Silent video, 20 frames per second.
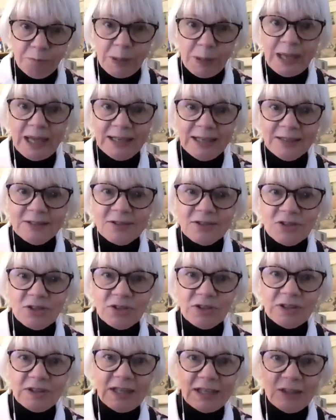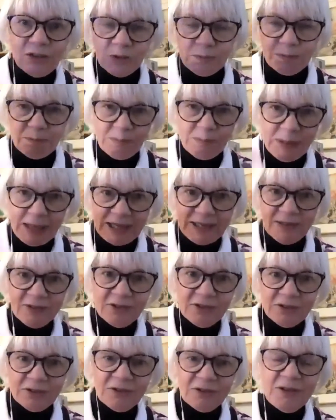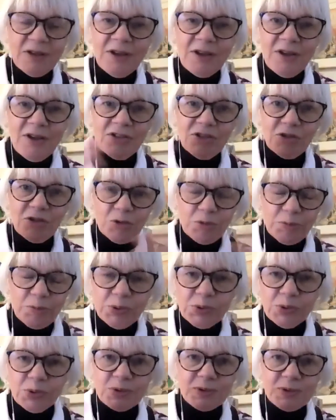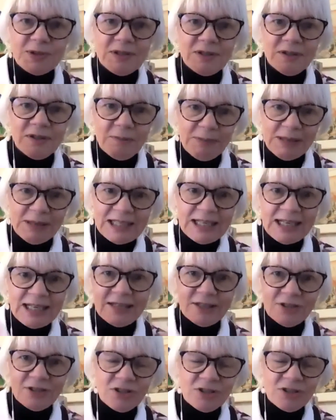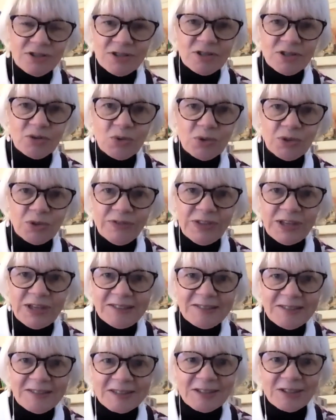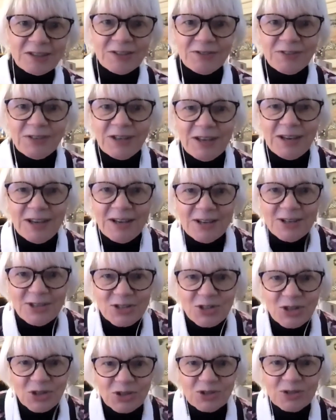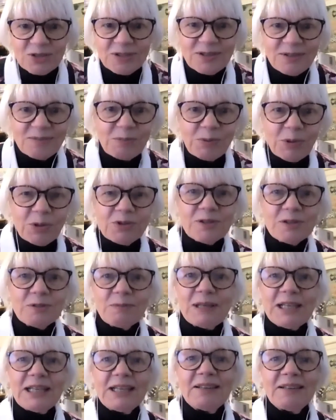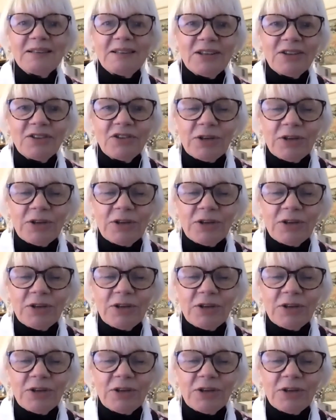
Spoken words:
packs so that they could pack the reports and the medications and all of that stuff. So possibly,